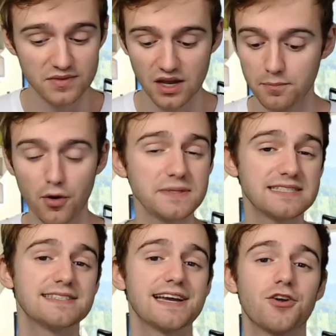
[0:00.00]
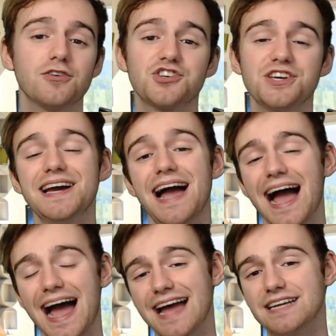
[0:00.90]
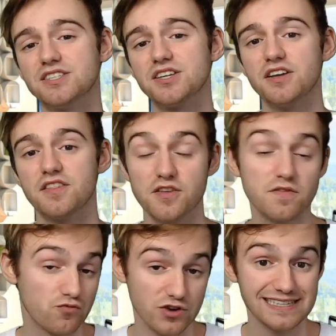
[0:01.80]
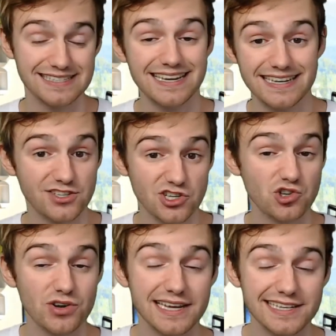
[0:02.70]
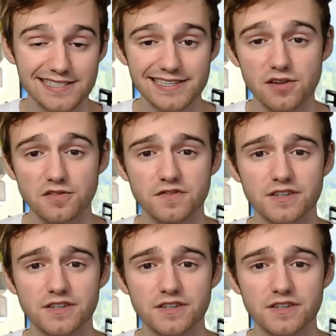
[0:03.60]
property technology, and the real estate industry itself.